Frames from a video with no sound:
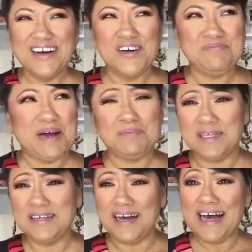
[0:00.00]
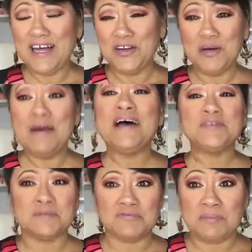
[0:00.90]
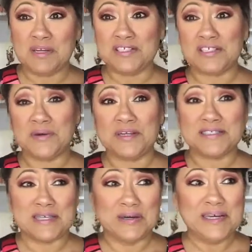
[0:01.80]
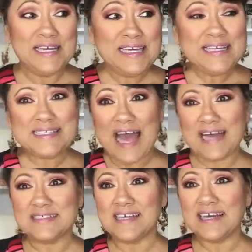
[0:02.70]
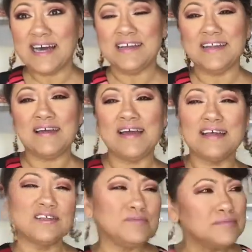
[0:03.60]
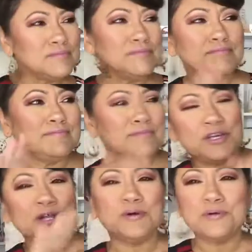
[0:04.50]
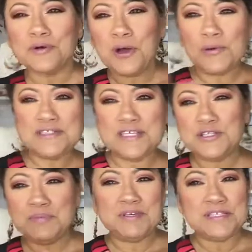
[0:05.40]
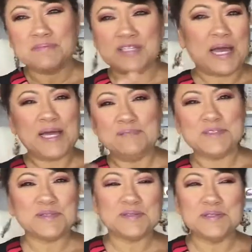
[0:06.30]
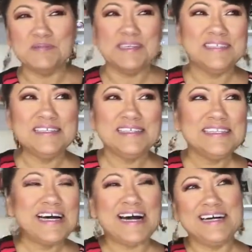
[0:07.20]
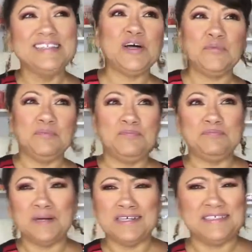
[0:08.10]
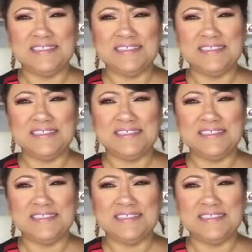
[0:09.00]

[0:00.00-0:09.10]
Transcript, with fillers: oh, probably not. I don't know. My husband's from Minnesota, so his accent kind of like, you know, goes into me sometimes. But, uh, no pun